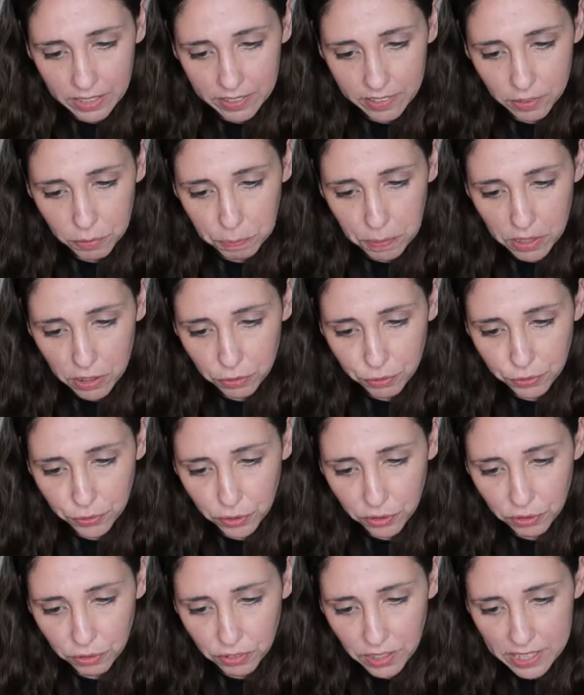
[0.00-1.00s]
This
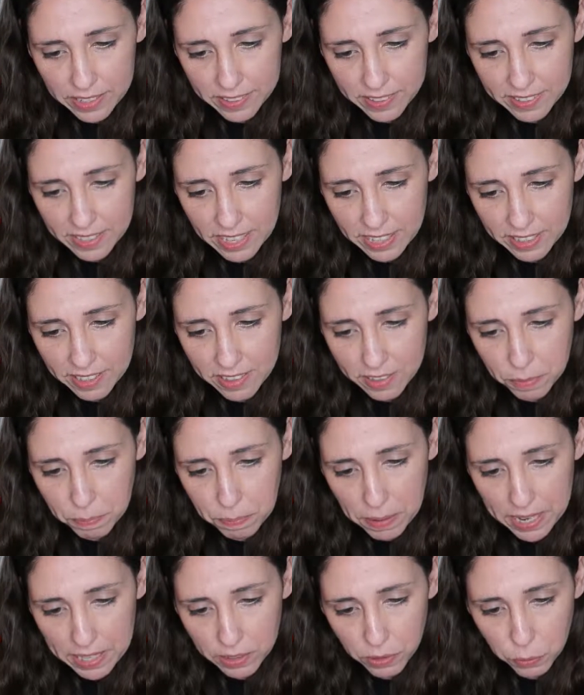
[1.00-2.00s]
powerful rice snack is
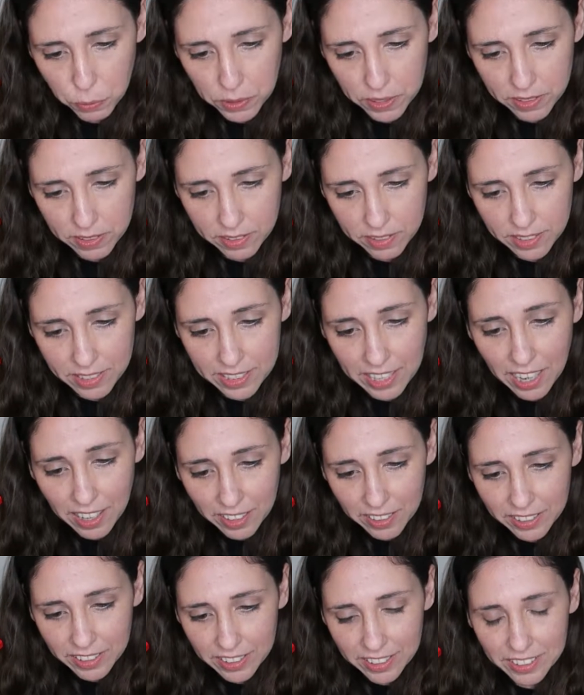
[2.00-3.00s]
packed with
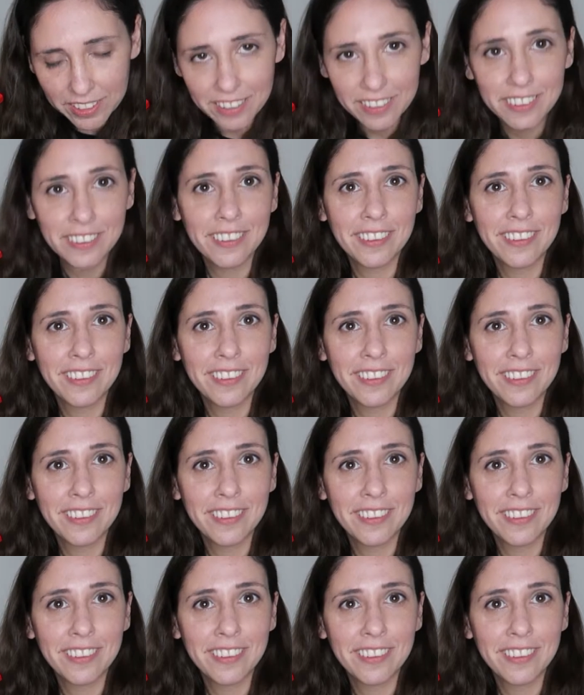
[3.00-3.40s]
garlic